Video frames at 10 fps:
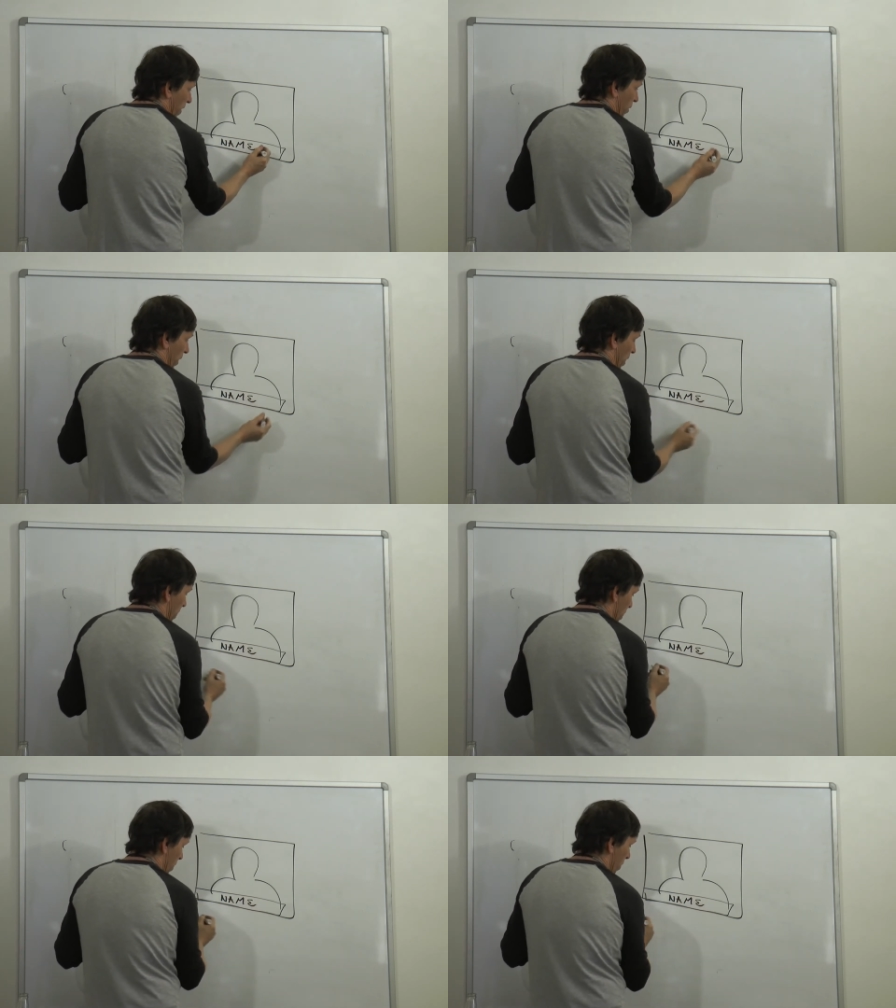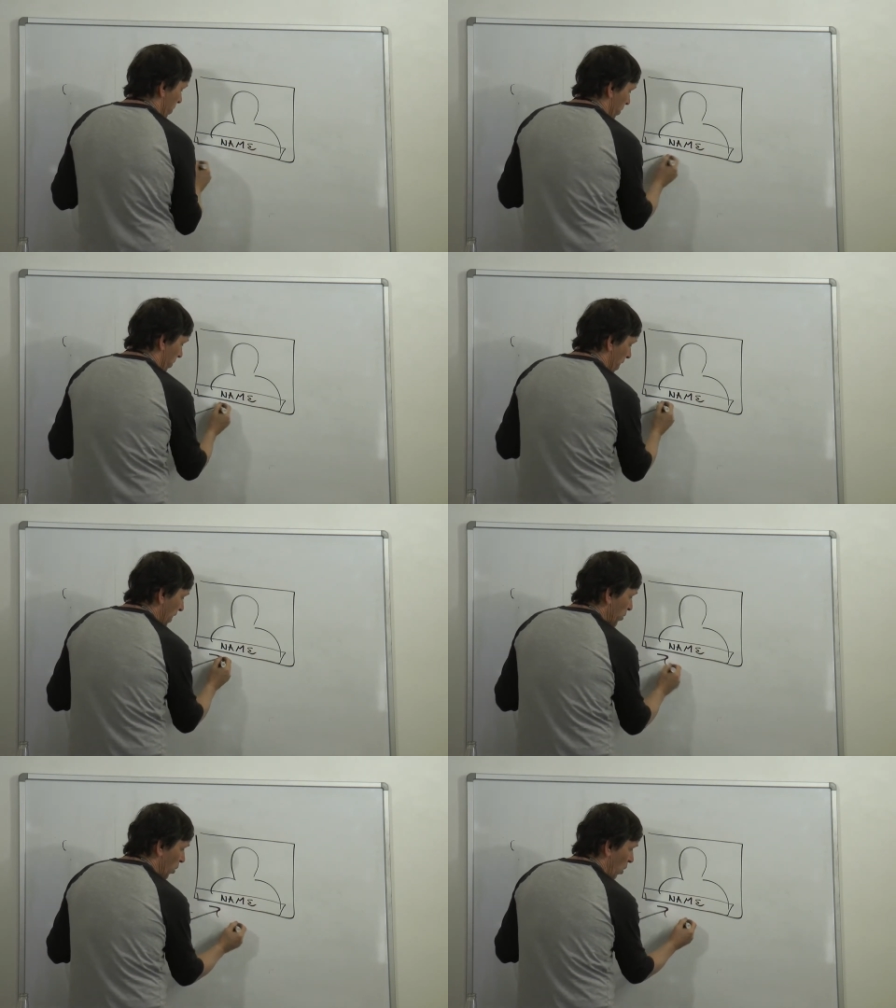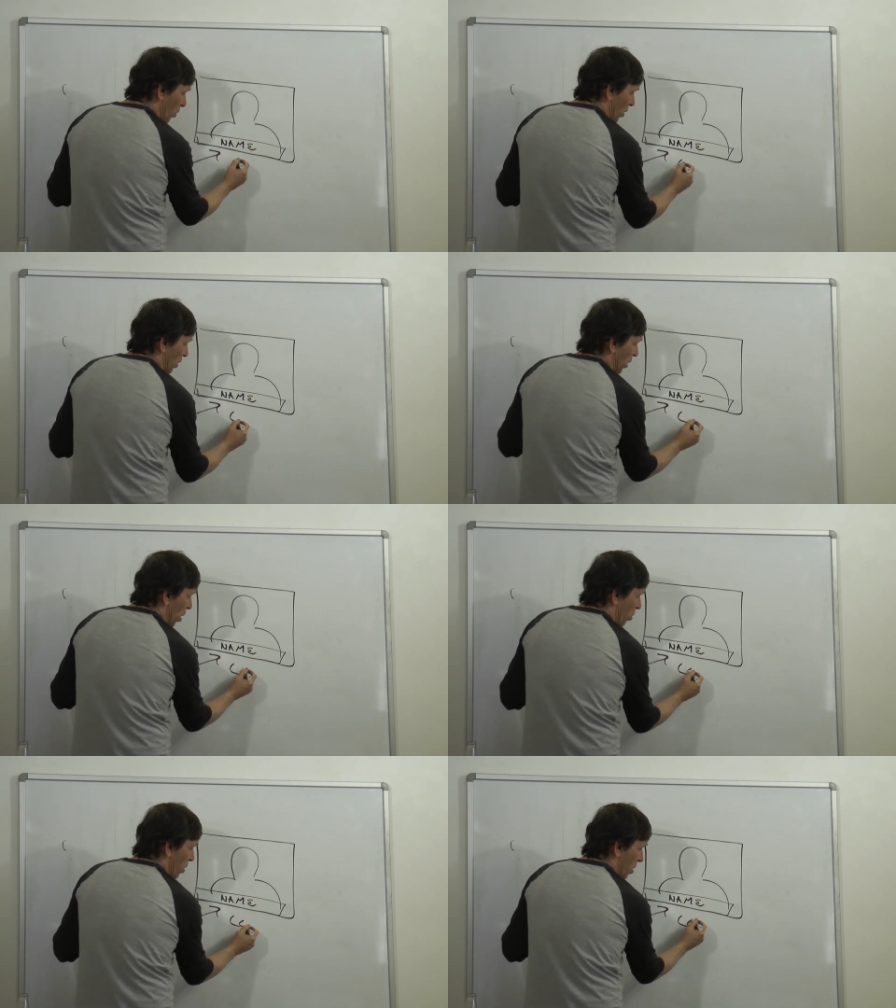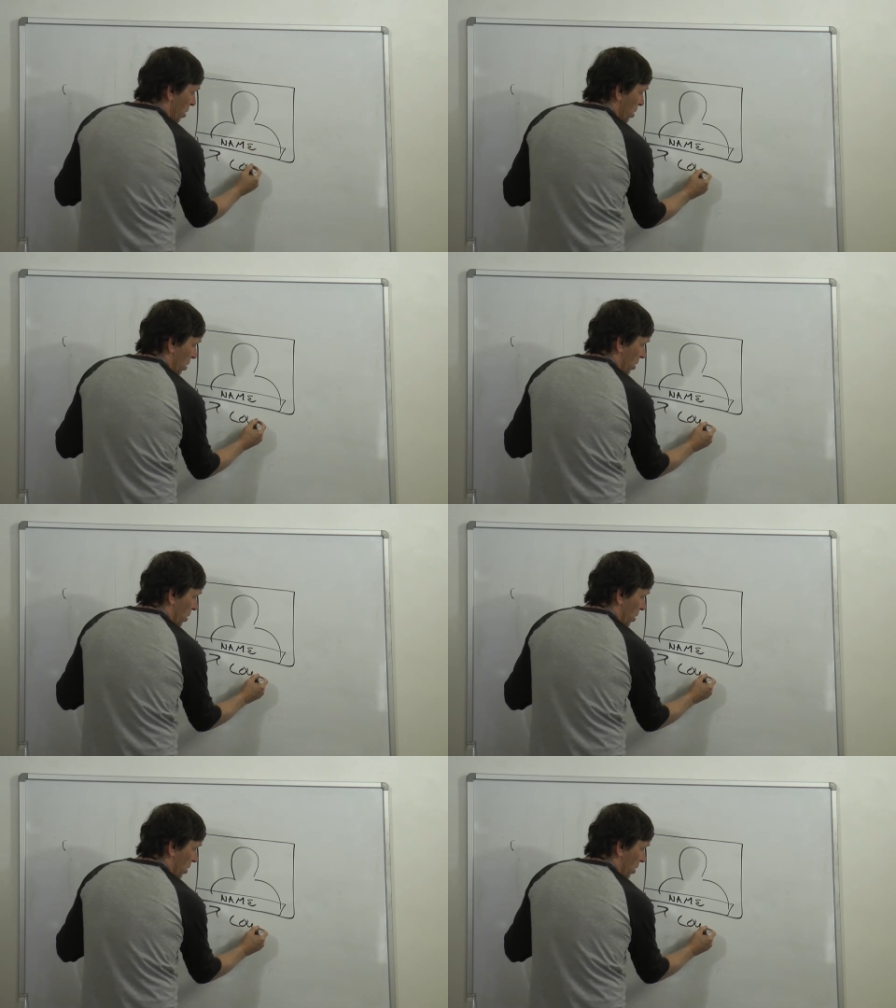Okay, that's called a lower